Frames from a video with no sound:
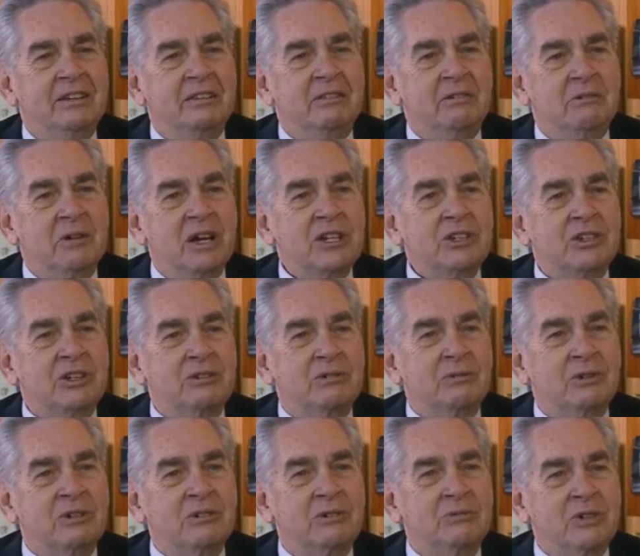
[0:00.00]
The rest of the
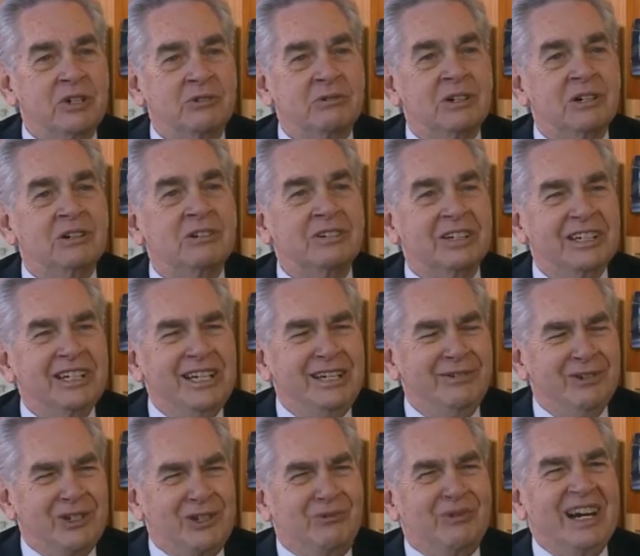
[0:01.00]
world was wrong, and he
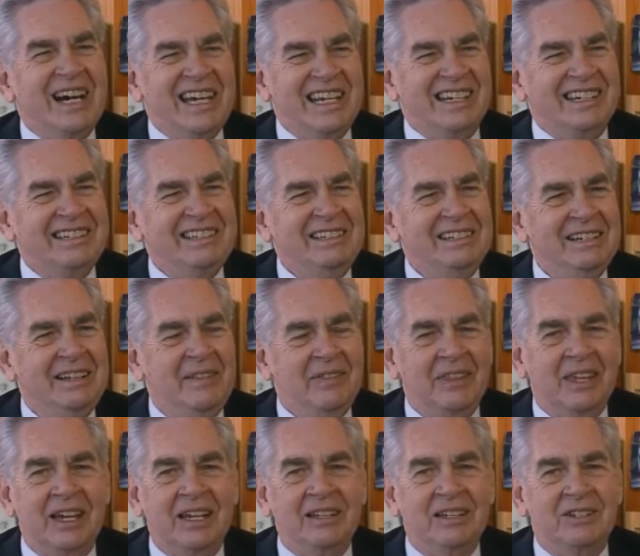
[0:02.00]
was right.
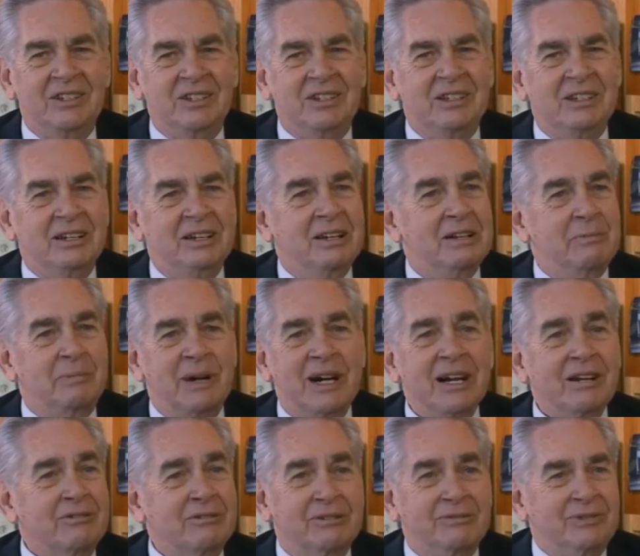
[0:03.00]
And it's a, an
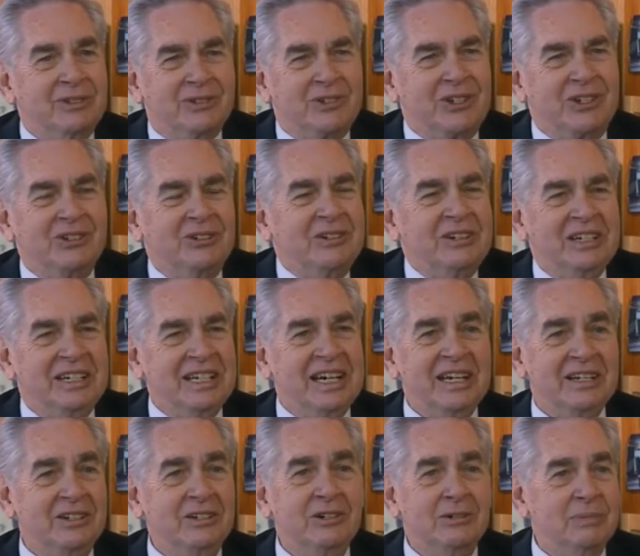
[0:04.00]
apocryphal story, I
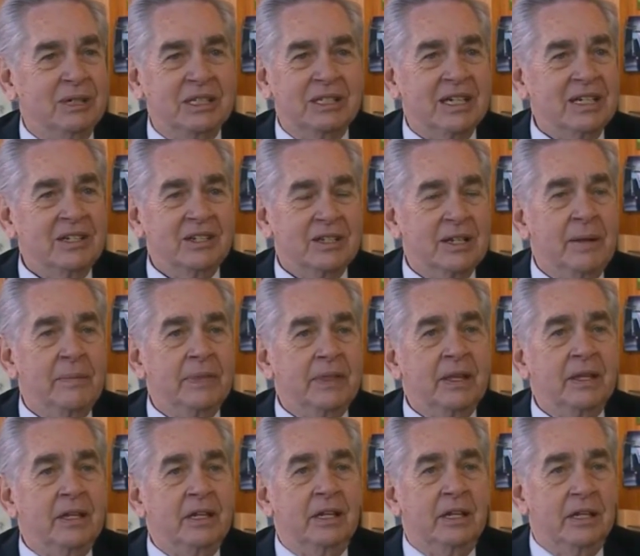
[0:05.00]
know, but that's,
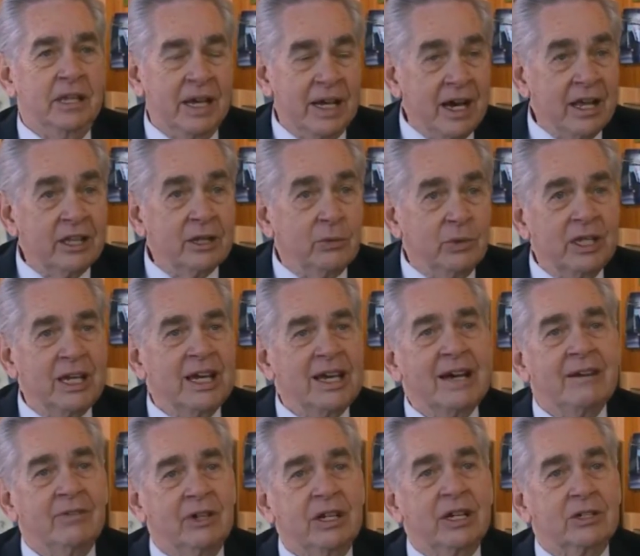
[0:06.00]
now that we
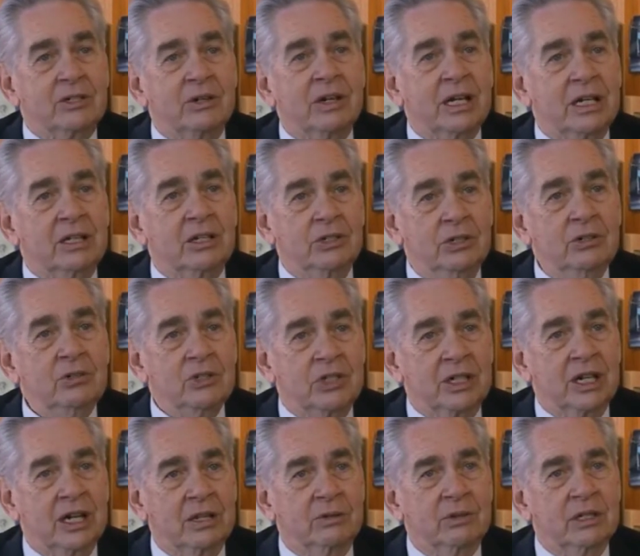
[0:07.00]
have electronic news
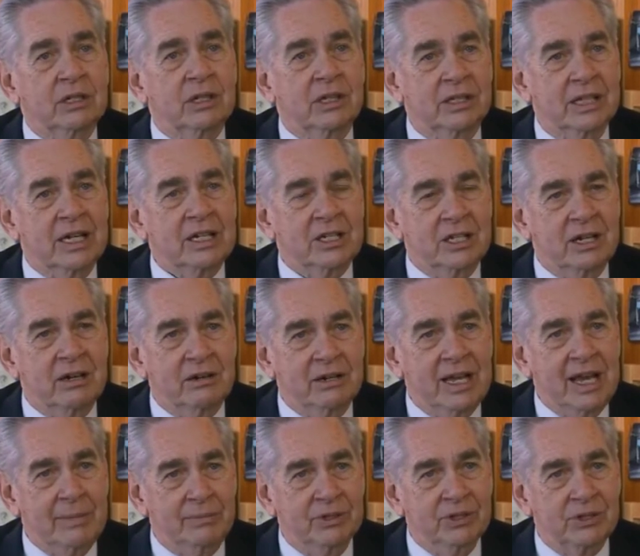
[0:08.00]
gathering, that's how it
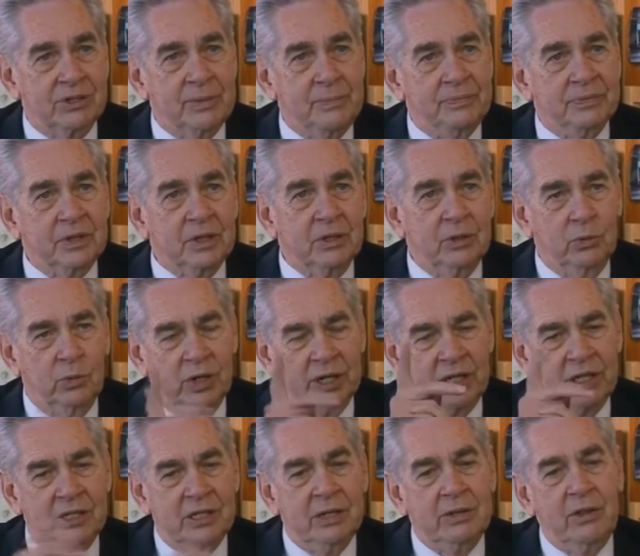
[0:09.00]
happens. One
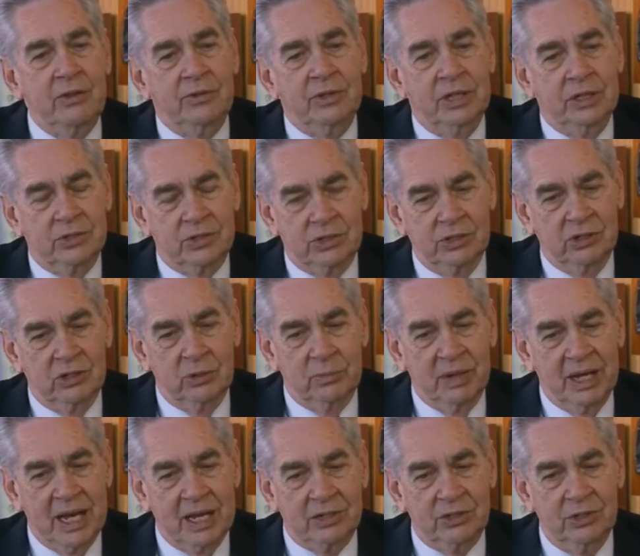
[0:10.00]
of the other things, to go
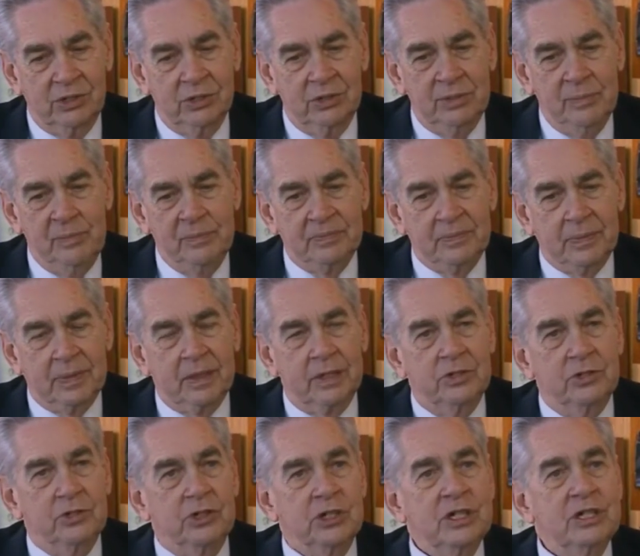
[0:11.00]
back to
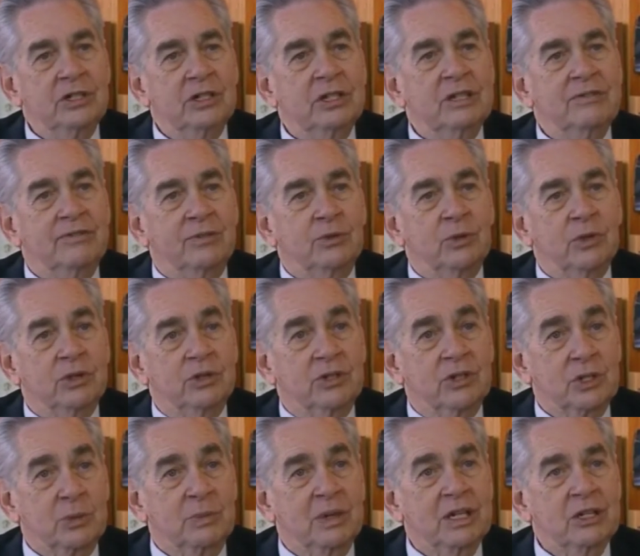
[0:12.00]
G T four, the
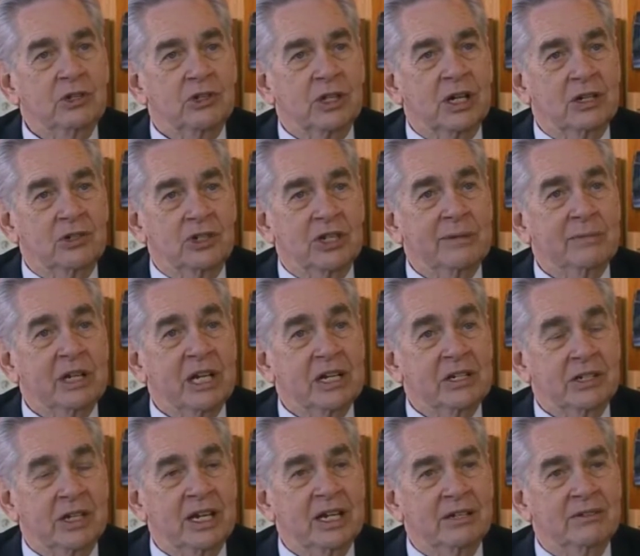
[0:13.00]
space shot, Gemini
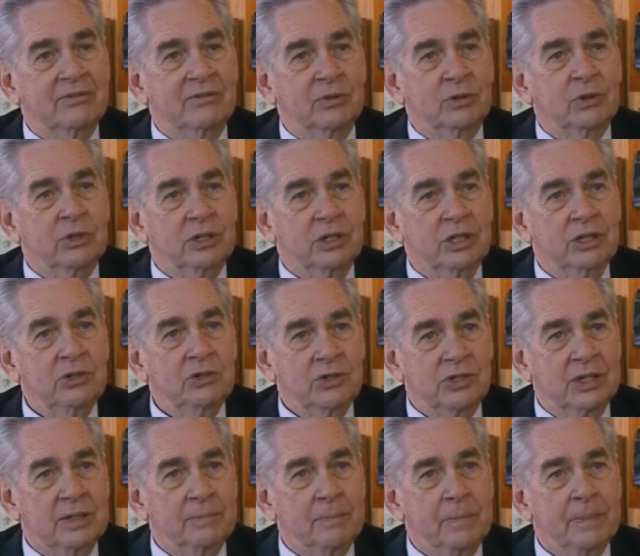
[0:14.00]
Titan four in
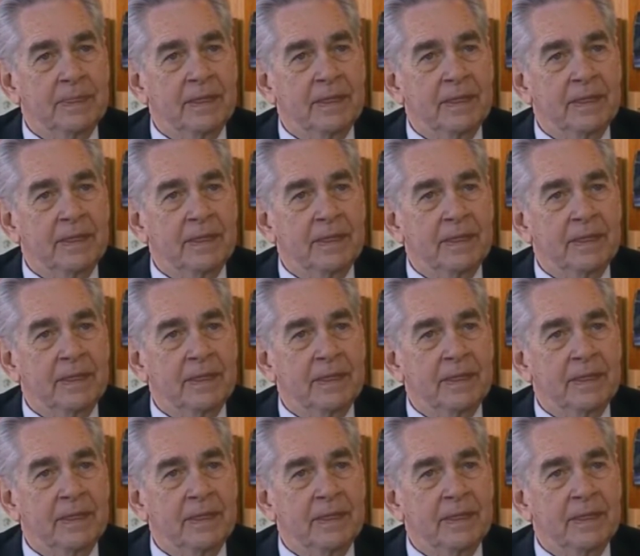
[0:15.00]
Houston,